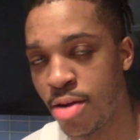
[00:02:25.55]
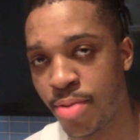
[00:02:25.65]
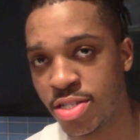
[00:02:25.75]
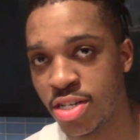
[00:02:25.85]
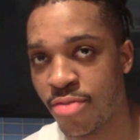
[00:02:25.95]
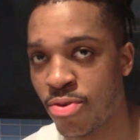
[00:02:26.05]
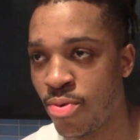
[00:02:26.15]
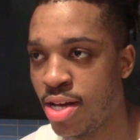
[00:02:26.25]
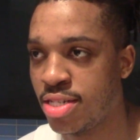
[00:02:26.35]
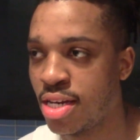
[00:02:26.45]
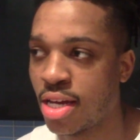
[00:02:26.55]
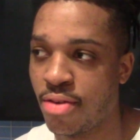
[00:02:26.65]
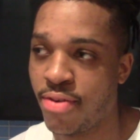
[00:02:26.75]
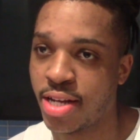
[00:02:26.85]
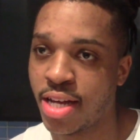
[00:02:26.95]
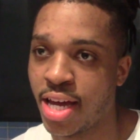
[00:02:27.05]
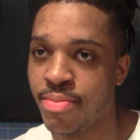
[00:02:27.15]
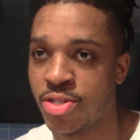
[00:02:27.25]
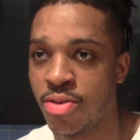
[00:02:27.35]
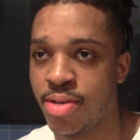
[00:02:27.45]
a bunch of different ways, and he can affect the
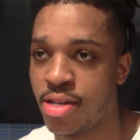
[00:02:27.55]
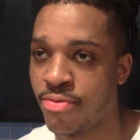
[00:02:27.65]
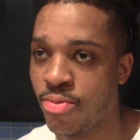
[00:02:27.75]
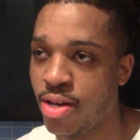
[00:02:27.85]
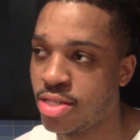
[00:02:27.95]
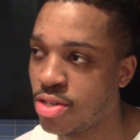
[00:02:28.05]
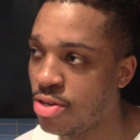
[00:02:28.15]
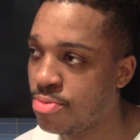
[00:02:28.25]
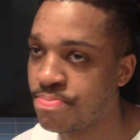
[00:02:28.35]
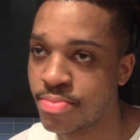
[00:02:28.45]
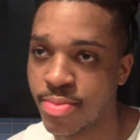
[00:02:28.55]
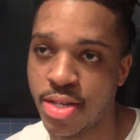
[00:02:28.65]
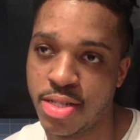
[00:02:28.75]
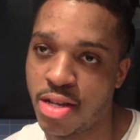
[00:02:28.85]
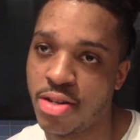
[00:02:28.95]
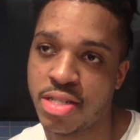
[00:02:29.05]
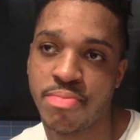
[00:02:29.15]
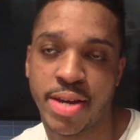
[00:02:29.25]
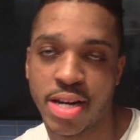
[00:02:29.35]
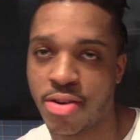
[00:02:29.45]
game in so many different ways. So as long as
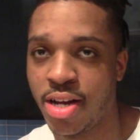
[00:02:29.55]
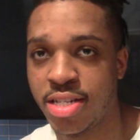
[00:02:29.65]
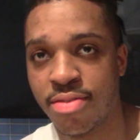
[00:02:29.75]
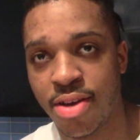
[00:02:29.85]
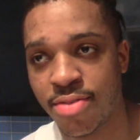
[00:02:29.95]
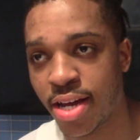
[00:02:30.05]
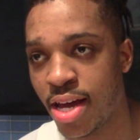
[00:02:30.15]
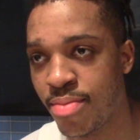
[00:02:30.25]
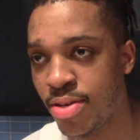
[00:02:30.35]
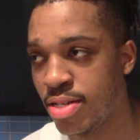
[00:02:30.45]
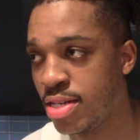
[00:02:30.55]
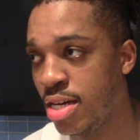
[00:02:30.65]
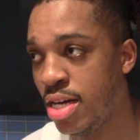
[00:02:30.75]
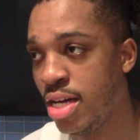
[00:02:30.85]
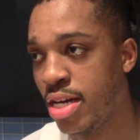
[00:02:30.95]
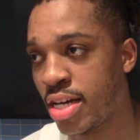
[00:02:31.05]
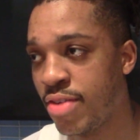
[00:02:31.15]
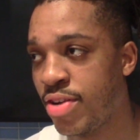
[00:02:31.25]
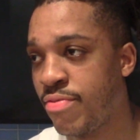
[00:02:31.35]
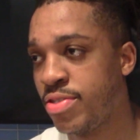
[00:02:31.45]
he's being aggressive every game and
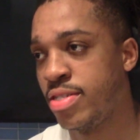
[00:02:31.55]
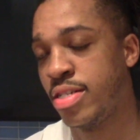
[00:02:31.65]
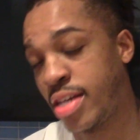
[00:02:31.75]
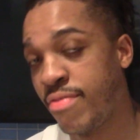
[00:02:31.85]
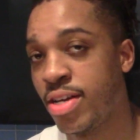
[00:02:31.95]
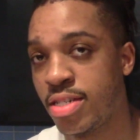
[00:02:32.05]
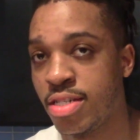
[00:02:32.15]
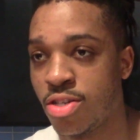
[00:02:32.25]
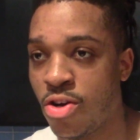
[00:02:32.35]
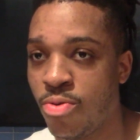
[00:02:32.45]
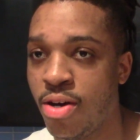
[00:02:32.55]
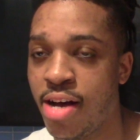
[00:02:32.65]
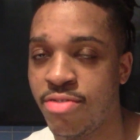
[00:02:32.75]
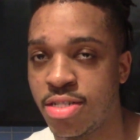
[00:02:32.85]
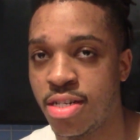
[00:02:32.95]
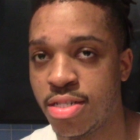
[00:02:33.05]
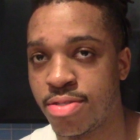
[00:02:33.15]
giving us his all, we'll have a chance.